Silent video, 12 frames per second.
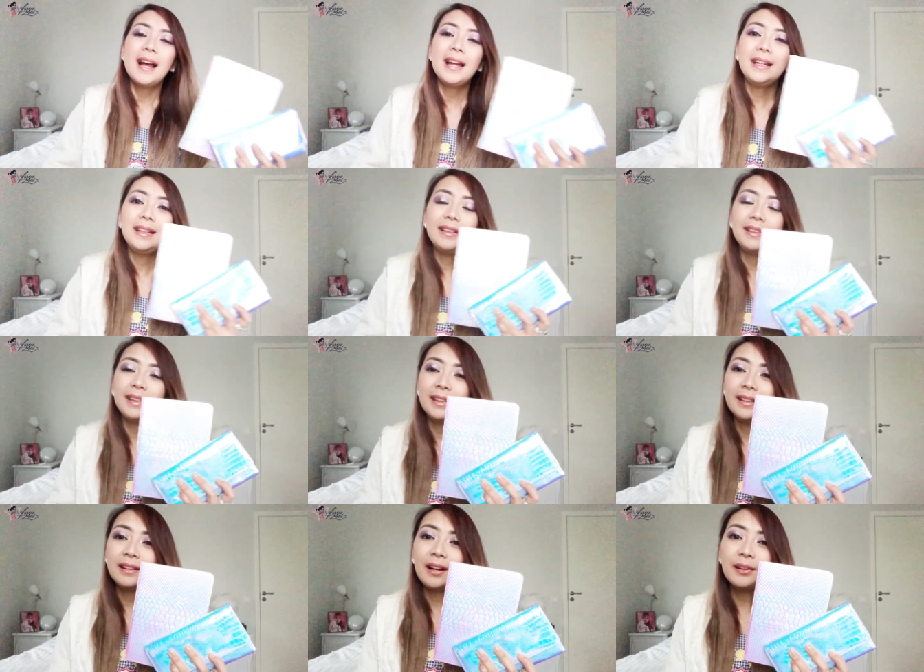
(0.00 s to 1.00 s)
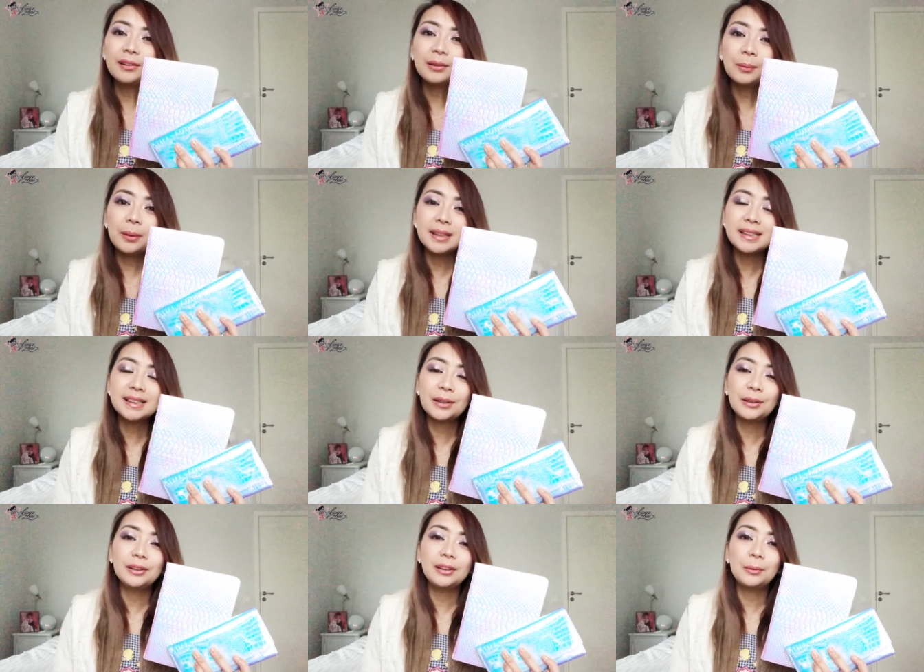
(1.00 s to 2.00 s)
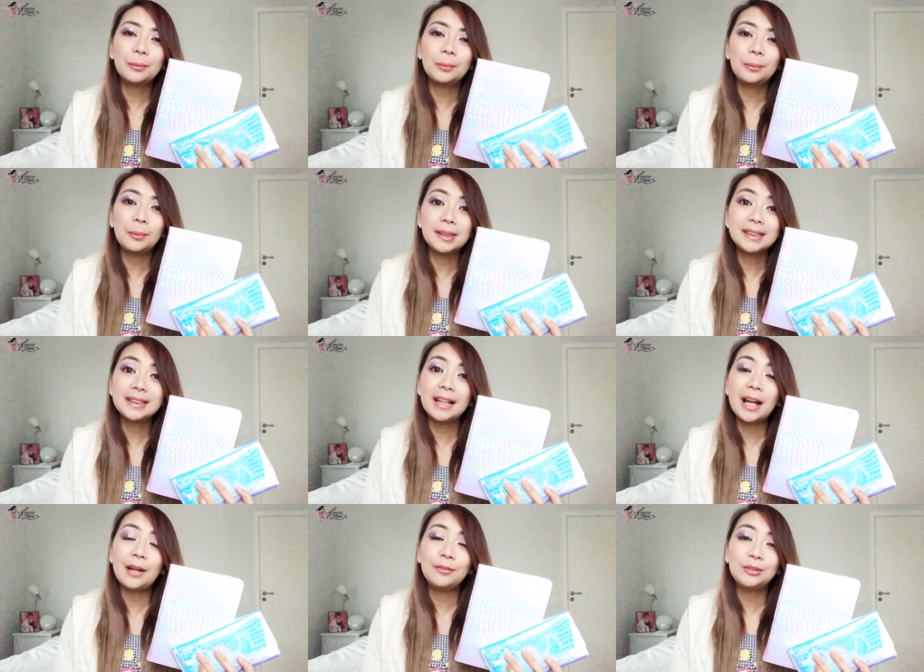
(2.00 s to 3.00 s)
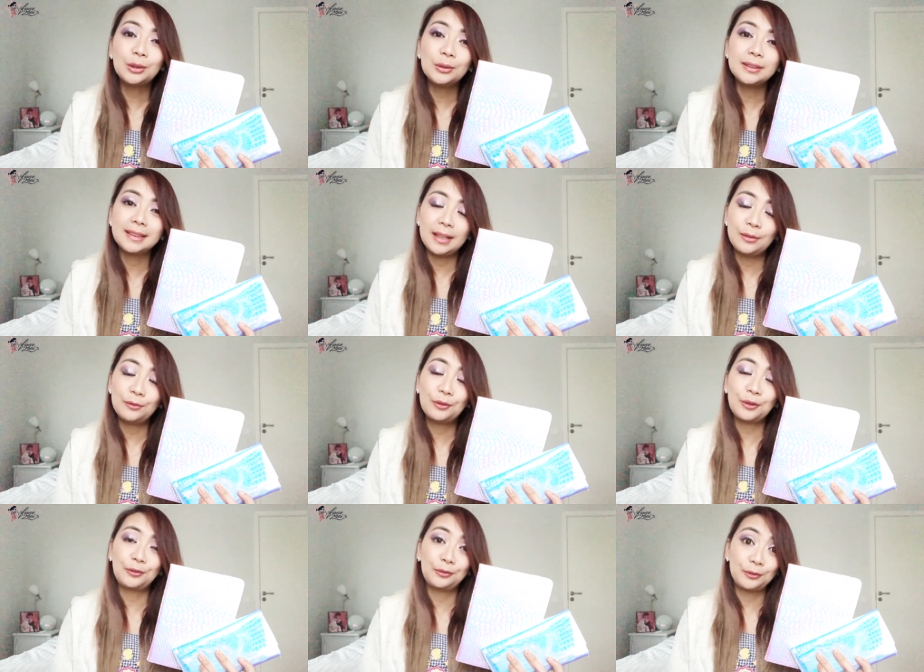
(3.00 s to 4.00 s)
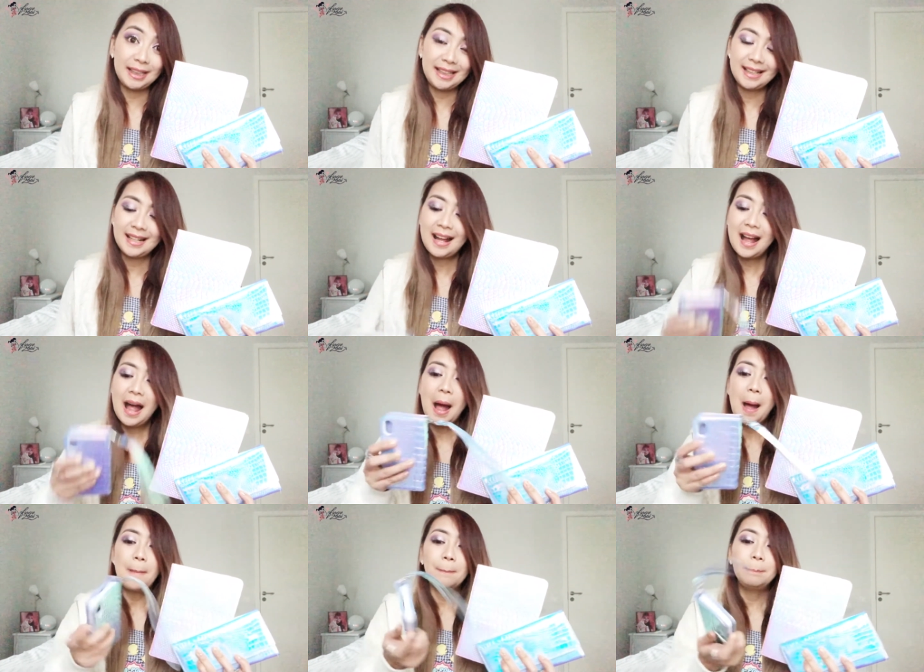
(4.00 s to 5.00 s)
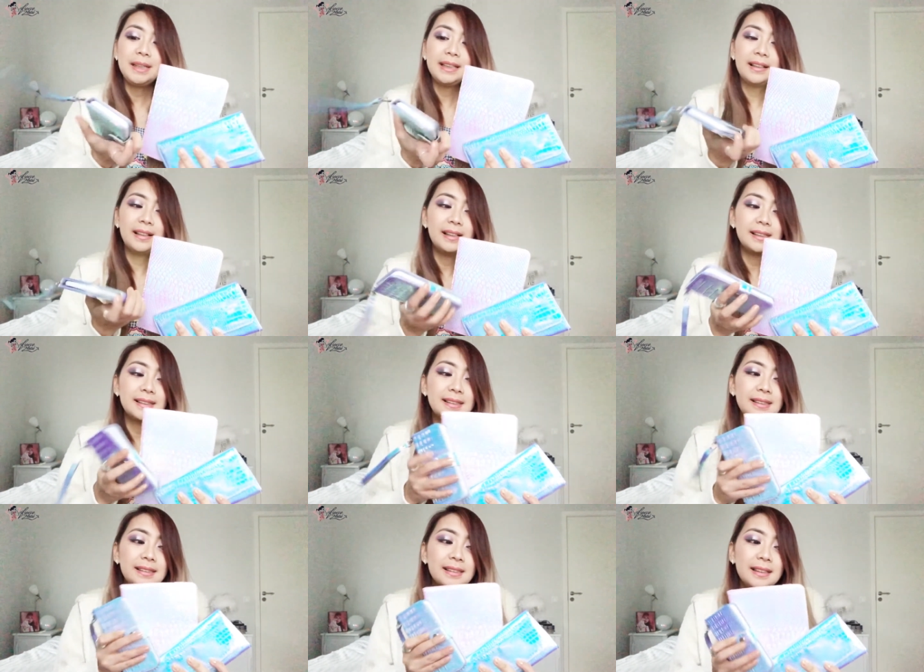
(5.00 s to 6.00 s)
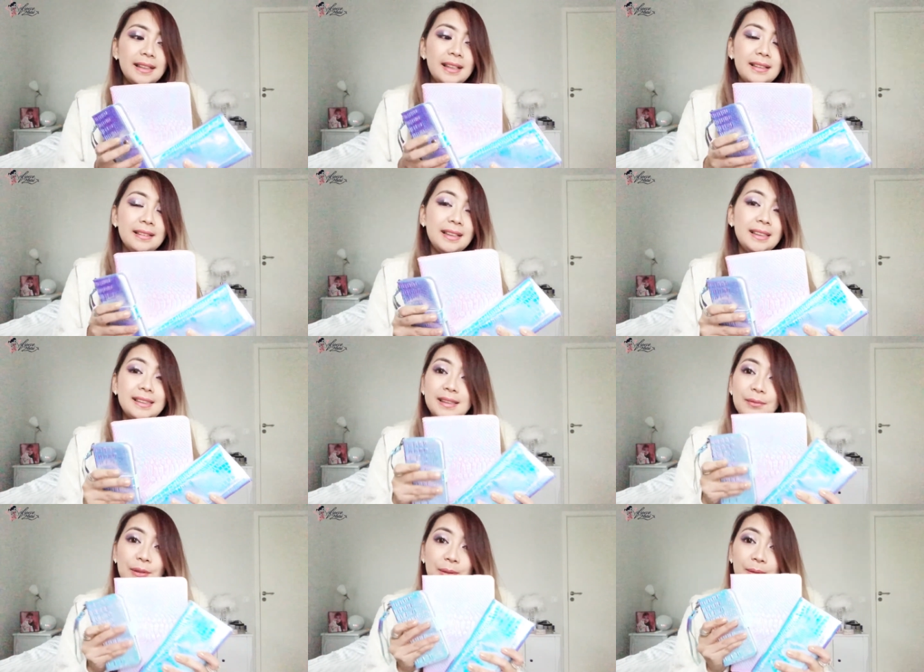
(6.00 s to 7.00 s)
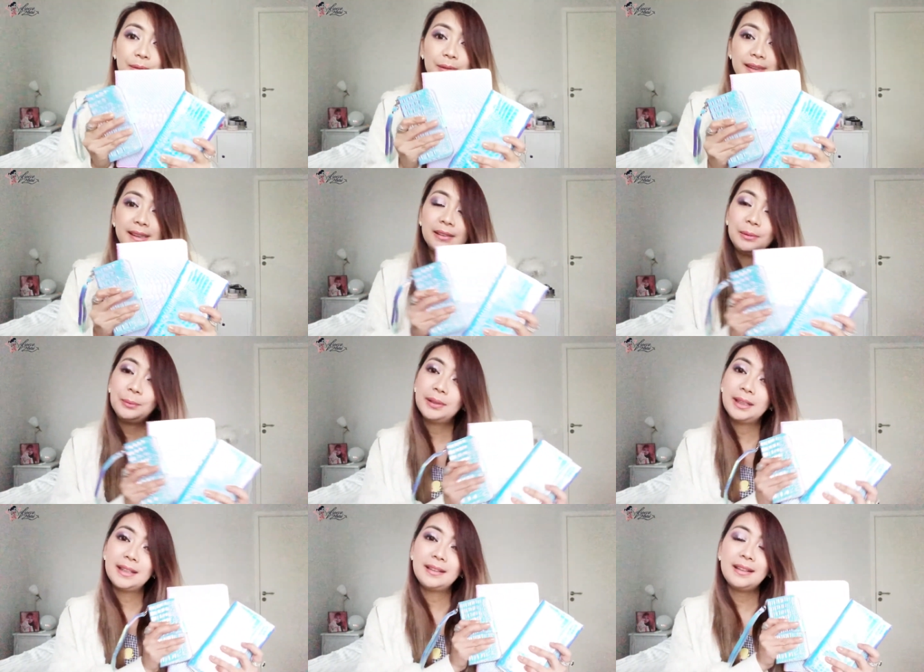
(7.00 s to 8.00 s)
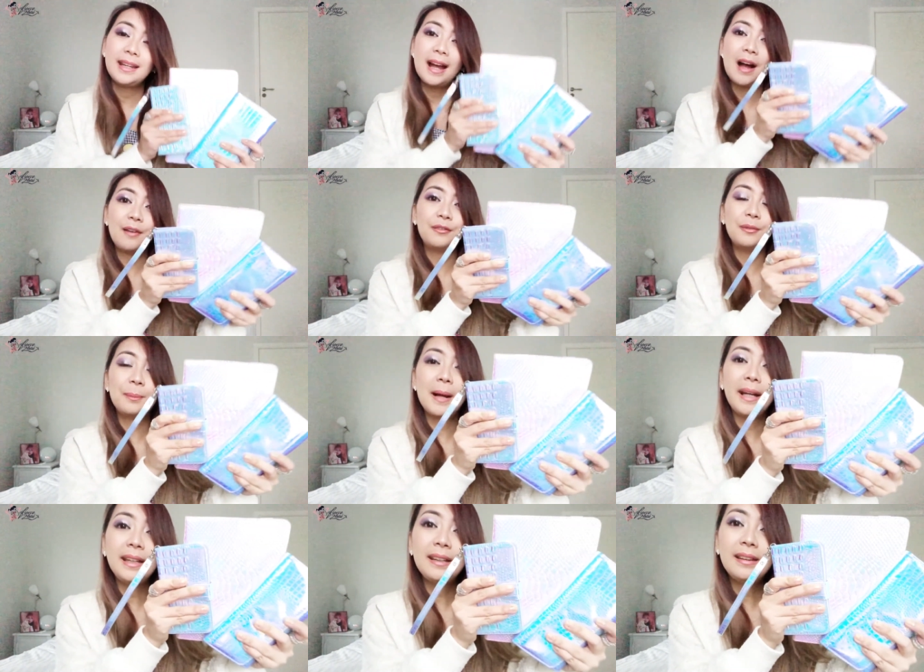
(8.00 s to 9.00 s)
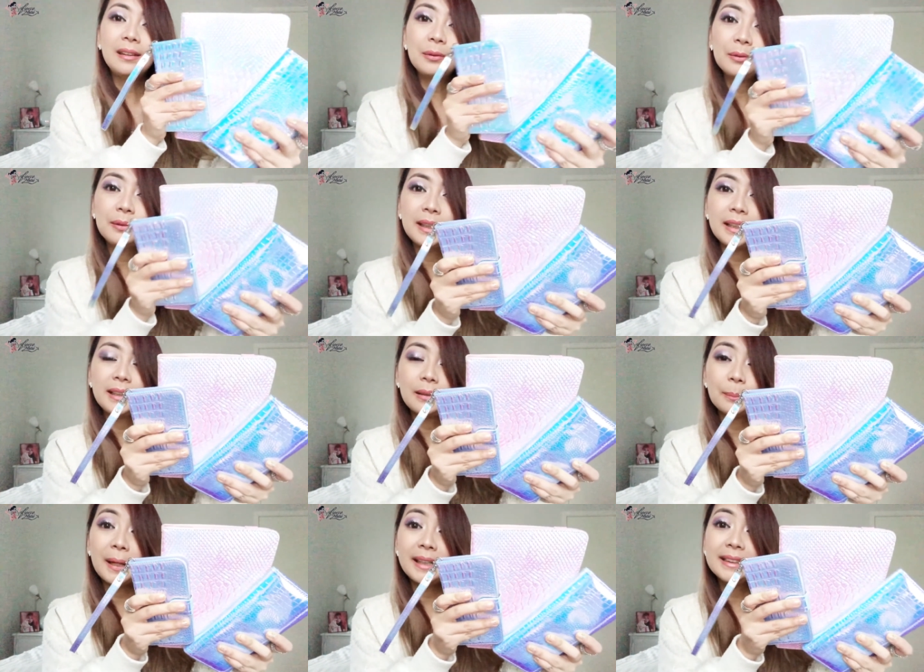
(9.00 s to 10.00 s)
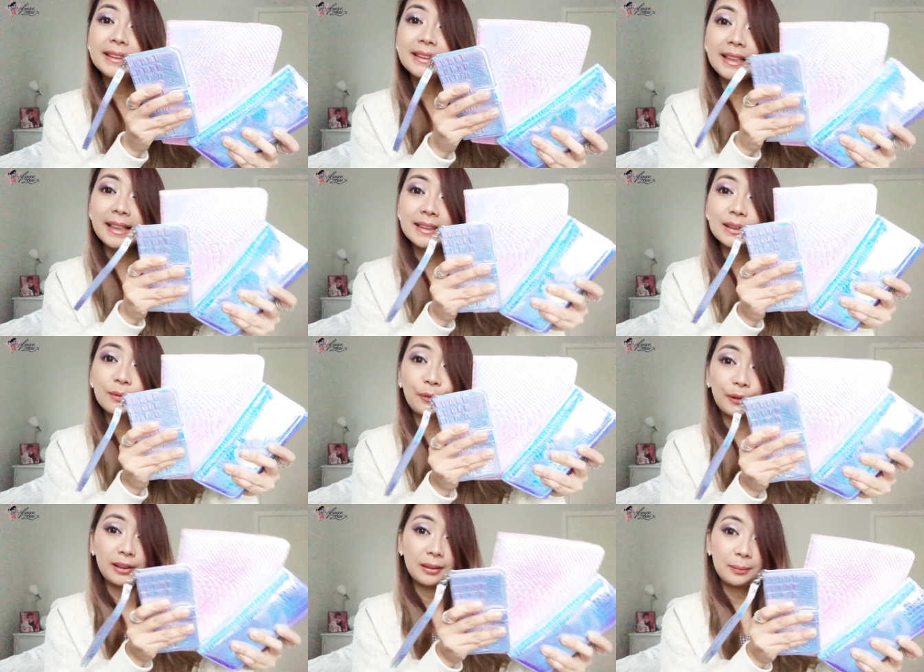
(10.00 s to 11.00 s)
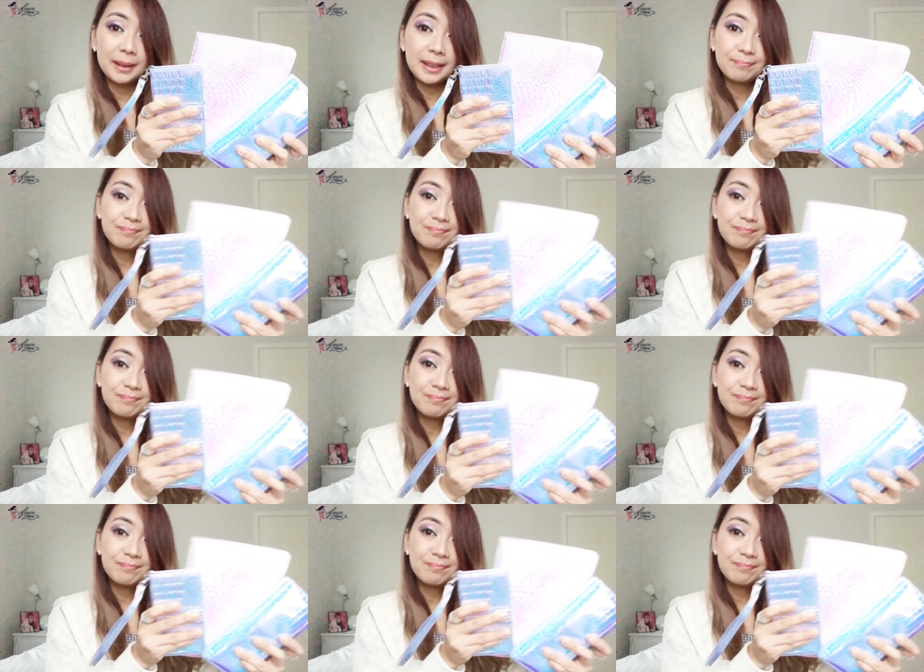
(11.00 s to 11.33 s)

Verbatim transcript: and then the other ones are the ones that I have chosen for free because it's the very good deal we're in. They have buy three, buy six for 3